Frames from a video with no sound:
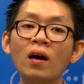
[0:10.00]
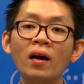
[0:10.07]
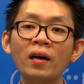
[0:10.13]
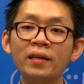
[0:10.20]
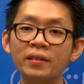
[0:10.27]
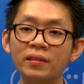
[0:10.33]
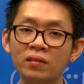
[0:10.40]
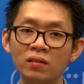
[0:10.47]

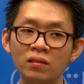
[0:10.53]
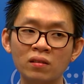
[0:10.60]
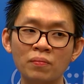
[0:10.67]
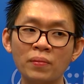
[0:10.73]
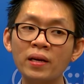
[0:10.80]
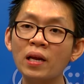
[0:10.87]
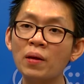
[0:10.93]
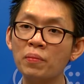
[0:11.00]
Hi,
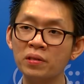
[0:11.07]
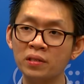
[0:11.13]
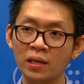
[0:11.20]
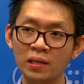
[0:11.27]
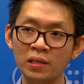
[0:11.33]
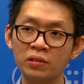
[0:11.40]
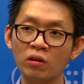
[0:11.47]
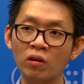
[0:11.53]
my name is
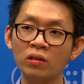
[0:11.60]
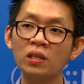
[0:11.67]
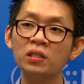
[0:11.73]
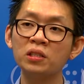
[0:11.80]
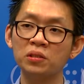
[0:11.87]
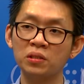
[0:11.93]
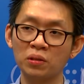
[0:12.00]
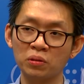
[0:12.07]
Adisorn
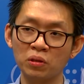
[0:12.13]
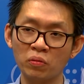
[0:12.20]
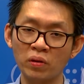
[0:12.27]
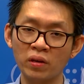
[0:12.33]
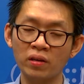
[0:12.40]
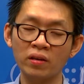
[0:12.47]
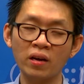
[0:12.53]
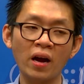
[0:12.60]

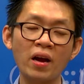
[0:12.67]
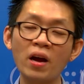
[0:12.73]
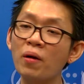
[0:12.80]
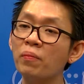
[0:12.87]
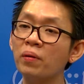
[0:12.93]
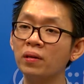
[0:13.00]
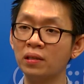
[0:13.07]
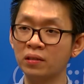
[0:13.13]
Lertsinsrubtavee. I
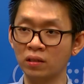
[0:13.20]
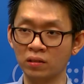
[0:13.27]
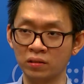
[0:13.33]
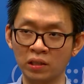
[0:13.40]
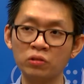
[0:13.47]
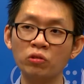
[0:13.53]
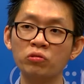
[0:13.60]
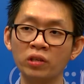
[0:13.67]
am a research
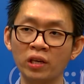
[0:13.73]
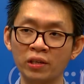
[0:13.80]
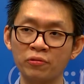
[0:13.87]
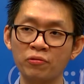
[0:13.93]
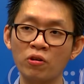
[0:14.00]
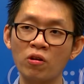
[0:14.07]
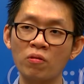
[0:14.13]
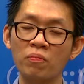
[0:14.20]
associate
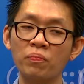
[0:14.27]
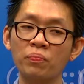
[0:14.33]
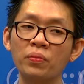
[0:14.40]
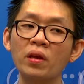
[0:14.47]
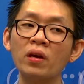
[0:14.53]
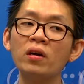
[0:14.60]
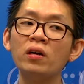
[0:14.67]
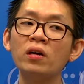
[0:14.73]
from
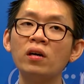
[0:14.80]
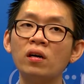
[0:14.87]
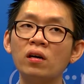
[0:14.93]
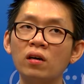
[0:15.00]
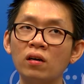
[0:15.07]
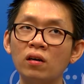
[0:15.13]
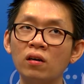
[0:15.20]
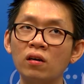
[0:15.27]

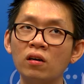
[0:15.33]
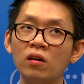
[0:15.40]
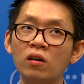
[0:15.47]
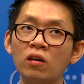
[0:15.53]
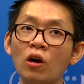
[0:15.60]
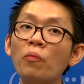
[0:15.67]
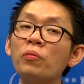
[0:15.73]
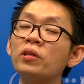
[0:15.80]

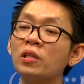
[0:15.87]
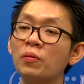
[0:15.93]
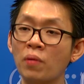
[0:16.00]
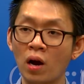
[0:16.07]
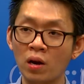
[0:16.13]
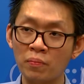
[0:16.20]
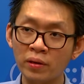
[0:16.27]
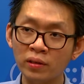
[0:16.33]
computer
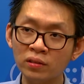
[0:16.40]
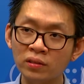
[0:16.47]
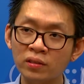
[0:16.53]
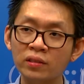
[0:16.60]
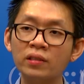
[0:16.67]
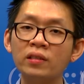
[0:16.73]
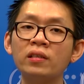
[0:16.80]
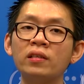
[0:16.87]
department
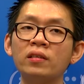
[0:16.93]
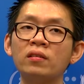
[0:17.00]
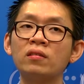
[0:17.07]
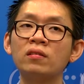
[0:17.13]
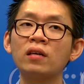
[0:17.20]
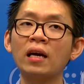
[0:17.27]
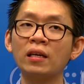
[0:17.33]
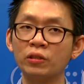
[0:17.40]

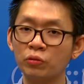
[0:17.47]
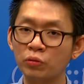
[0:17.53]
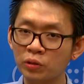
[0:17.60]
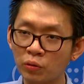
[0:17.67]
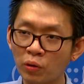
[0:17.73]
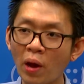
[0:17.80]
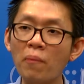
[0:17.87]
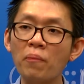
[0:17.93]
at
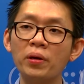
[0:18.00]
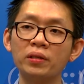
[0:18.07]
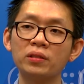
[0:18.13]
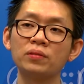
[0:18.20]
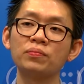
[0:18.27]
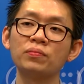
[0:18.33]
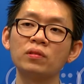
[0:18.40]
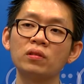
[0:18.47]
University of
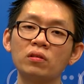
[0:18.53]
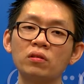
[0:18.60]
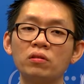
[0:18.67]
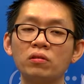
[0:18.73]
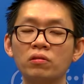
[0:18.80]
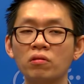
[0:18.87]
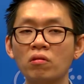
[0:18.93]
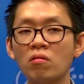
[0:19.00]
Cambridge.
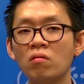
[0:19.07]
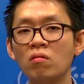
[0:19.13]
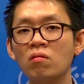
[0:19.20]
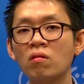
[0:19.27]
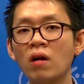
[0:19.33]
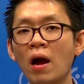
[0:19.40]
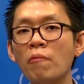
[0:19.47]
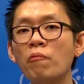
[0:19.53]

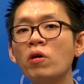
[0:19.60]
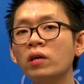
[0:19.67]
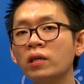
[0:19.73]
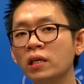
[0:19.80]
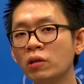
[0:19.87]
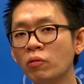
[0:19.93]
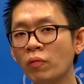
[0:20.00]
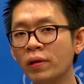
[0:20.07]
So I'm
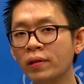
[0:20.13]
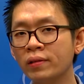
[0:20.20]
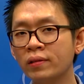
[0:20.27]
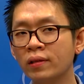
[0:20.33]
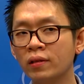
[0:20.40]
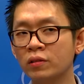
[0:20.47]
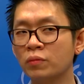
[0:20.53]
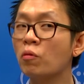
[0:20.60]
working with
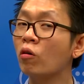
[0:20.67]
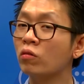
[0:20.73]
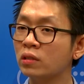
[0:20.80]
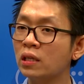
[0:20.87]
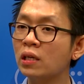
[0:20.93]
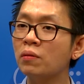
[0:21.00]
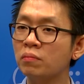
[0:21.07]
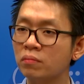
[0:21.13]
a small
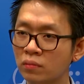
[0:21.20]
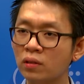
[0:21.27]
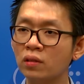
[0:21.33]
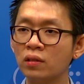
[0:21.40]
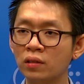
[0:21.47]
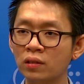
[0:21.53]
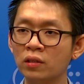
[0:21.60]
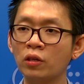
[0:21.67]
team
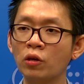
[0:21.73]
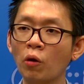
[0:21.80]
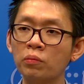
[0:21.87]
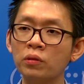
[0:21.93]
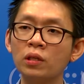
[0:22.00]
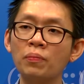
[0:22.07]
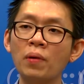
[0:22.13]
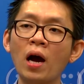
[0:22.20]
in a
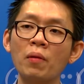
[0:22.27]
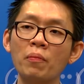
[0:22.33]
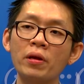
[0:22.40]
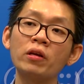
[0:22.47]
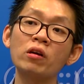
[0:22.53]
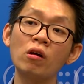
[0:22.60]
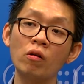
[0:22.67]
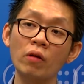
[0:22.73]
computer
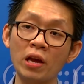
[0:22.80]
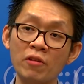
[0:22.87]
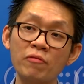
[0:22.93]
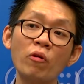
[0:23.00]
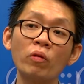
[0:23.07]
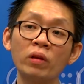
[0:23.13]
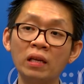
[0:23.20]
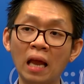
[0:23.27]
department called
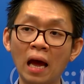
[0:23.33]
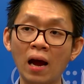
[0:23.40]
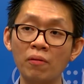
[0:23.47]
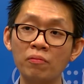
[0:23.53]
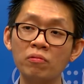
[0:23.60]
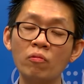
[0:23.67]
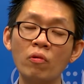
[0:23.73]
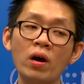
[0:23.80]
N4D
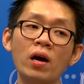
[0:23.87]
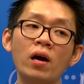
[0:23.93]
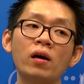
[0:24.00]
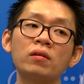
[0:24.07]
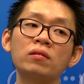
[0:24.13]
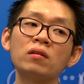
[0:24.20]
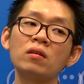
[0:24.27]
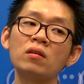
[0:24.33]
Lab,
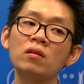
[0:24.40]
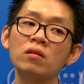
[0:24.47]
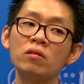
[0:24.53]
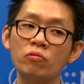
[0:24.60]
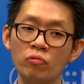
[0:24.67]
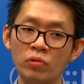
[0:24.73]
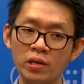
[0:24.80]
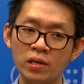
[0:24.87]
where
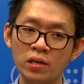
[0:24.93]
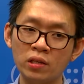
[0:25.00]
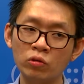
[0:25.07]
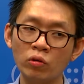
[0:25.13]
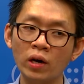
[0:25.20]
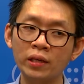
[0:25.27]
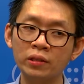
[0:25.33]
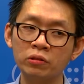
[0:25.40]
we
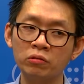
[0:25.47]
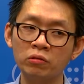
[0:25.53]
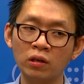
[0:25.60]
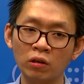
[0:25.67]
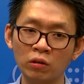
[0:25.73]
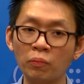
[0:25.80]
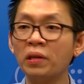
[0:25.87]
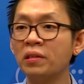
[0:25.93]
try to do a
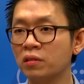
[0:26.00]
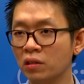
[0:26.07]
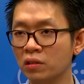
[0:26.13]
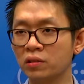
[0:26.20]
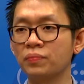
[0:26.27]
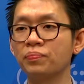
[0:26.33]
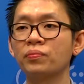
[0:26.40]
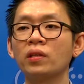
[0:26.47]
lot of
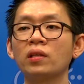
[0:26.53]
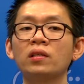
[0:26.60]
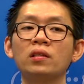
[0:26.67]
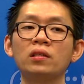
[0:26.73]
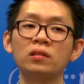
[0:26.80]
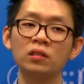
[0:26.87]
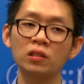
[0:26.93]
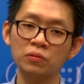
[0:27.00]
research
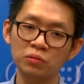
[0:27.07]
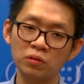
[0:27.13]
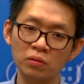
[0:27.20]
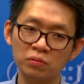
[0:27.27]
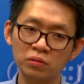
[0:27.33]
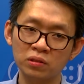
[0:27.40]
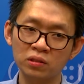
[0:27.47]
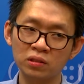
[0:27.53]
in terms
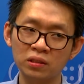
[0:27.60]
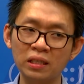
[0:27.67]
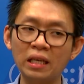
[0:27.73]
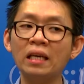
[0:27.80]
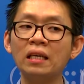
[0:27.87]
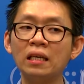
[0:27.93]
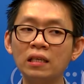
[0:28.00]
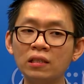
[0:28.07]
of
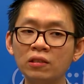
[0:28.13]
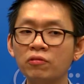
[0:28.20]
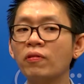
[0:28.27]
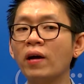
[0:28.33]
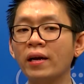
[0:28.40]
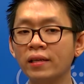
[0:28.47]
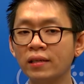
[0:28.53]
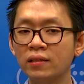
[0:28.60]

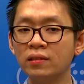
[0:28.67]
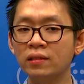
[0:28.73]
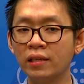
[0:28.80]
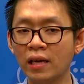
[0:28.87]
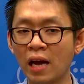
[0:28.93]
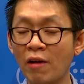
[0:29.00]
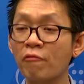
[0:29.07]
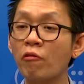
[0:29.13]
finding
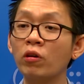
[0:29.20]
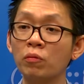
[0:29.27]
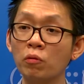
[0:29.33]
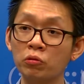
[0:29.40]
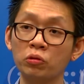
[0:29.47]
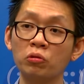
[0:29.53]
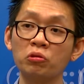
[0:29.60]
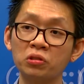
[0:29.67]
the
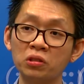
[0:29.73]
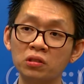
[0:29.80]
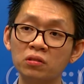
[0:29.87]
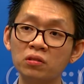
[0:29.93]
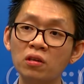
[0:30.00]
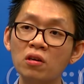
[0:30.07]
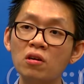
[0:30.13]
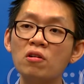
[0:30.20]
affordable
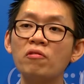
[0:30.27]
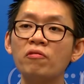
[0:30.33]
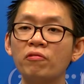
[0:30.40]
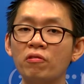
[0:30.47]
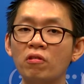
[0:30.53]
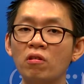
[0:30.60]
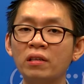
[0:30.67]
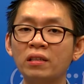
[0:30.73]
solution
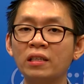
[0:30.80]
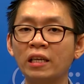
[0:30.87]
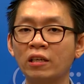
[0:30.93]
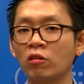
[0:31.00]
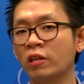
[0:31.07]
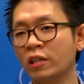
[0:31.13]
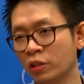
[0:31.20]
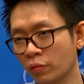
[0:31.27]
for internet
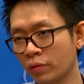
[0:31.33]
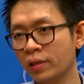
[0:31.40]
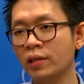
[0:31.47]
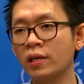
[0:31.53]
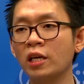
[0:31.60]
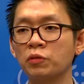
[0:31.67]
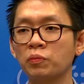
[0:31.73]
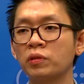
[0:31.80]

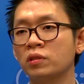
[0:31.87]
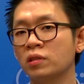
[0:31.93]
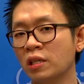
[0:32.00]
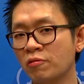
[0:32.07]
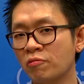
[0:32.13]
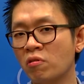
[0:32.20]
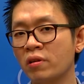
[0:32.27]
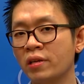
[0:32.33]
connectivity,
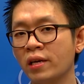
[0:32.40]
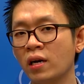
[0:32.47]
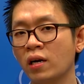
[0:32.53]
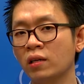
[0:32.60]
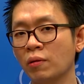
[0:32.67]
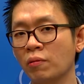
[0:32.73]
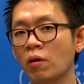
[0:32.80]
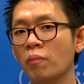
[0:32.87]
especially for the
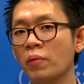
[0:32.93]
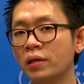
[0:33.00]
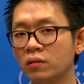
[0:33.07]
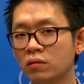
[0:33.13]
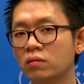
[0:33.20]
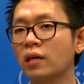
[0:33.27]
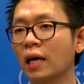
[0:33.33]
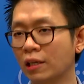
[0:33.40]
developing
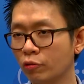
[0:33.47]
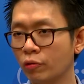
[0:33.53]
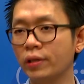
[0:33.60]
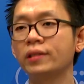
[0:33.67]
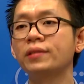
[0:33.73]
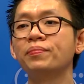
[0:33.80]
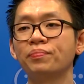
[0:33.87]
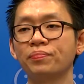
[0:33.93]
country.